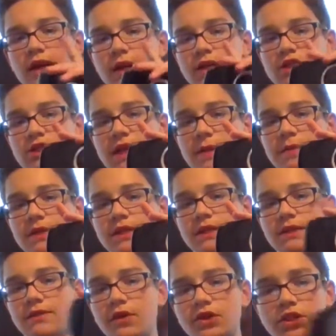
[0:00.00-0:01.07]
the
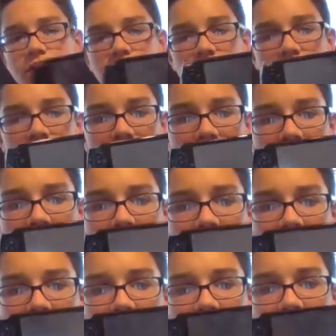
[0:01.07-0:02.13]
Japanese version
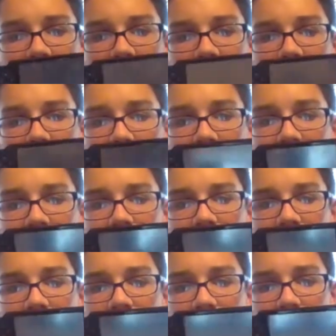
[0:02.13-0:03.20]
of the Sony
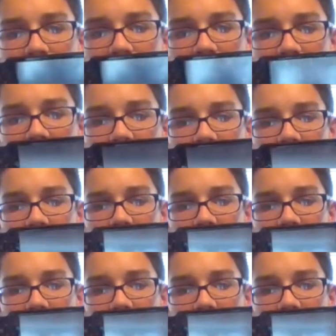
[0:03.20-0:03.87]
PSP original.